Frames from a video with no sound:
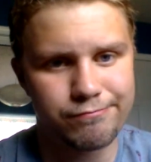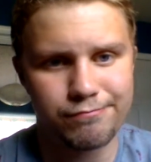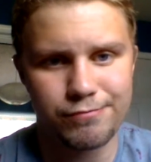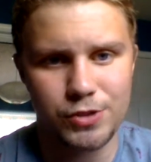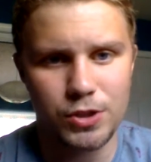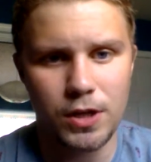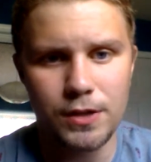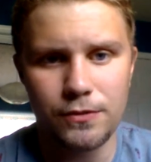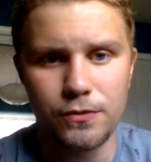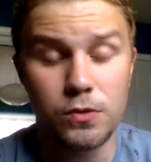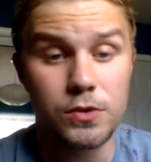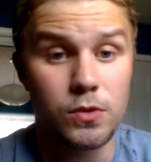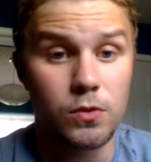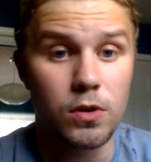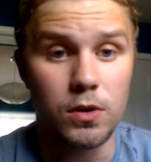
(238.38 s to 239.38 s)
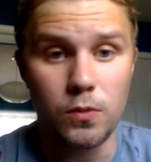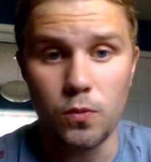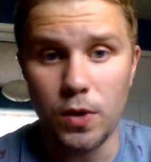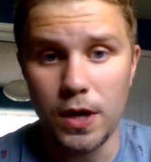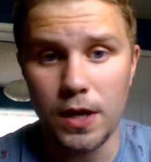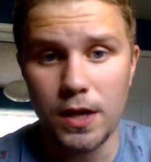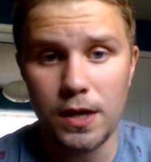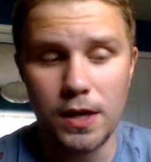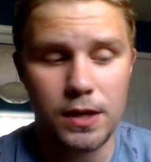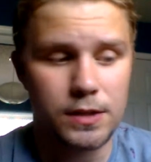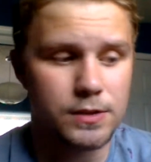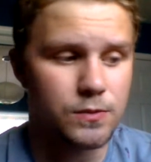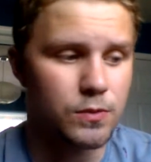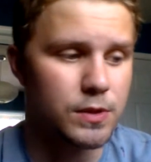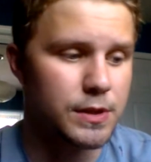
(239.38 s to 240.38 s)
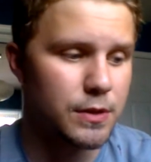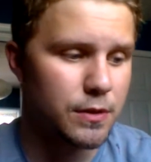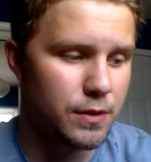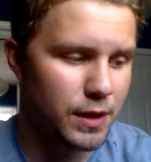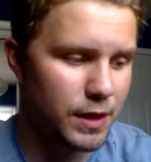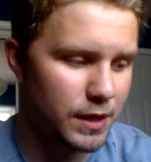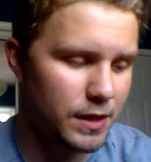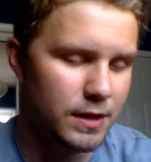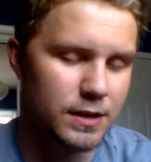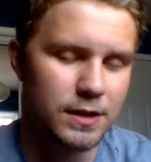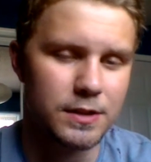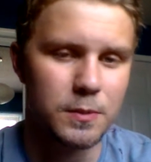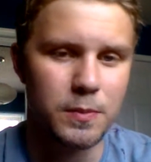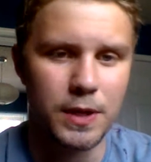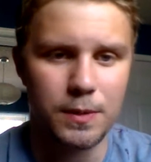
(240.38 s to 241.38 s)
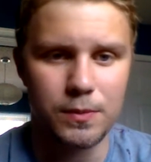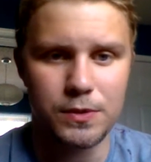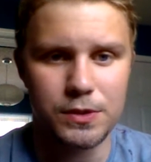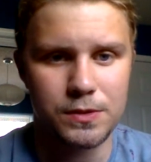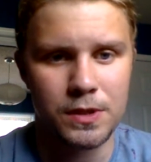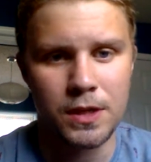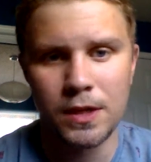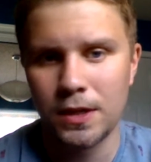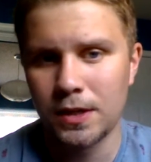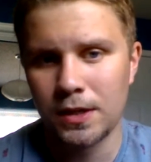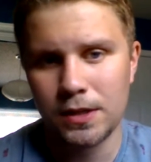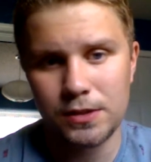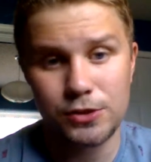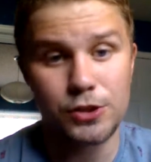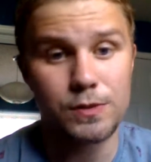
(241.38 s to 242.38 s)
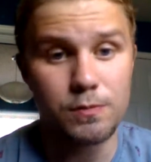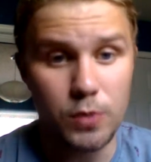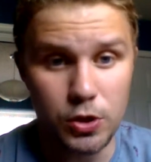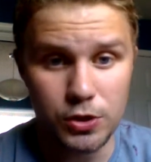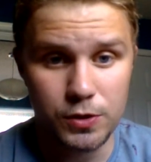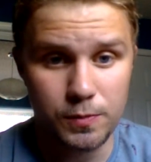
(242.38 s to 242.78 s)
trying to fold in the wrong way and it's really thin and the paper's just mush